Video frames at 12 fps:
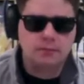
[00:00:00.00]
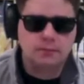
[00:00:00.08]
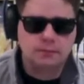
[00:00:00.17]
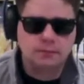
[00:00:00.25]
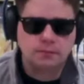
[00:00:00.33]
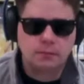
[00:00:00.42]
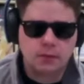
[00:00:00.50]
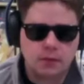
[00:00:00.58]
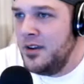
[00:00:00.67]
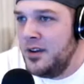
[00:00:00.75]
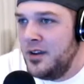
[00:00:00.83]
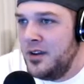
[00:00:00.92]
I know
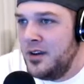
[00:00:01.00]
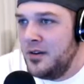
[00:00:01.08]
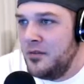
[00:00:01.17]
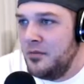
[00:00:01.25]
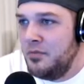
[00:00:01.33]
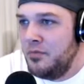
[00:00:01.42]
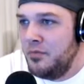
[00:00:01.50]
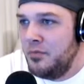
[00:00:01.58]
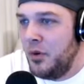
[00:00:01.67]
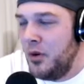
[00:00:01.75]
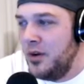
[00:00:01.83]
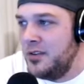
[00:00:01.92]

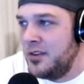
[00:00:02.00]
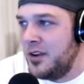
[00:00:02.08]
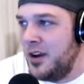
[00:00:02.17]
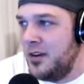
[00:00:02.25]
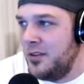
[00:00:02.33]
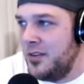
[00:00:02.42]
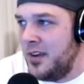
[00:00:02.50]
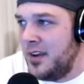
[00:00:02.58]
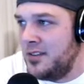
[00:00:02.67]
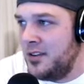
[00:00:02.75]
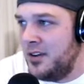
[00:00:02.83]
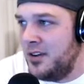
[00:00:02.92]
Poison covered
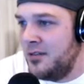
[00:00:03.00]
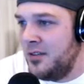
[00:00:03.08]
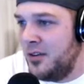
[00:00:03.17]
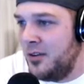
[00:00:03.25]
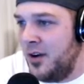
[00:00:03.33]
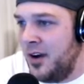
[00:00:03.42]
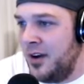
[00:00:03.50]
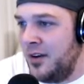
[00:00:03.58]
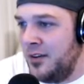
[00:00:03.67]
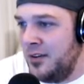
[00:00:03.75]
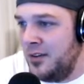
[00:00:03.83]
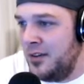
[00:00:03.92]
that song for a while.